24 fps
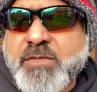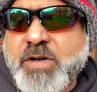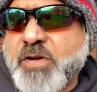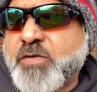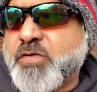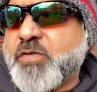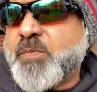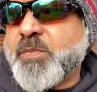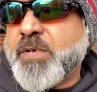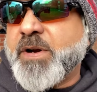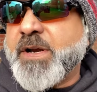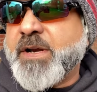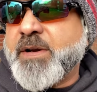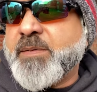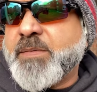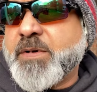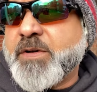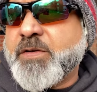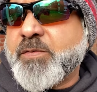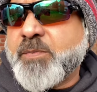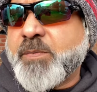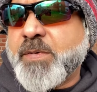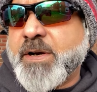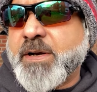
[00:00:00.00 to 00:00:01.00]
Not spring,
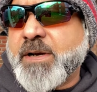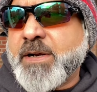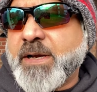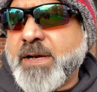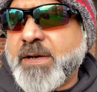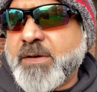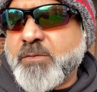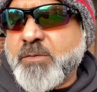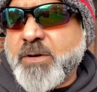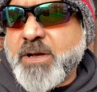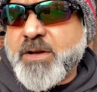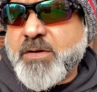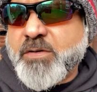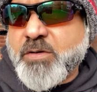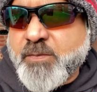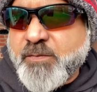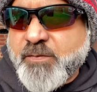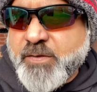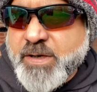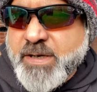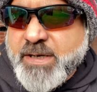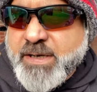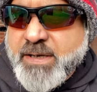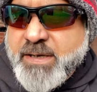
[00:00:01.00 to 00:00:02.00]
but spring-like weather.
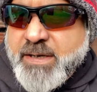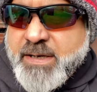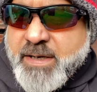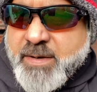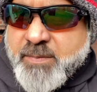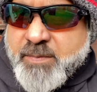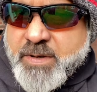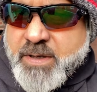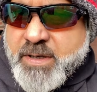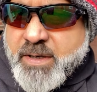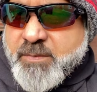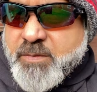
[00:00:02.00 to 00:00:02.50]
Hopefully you can hear me.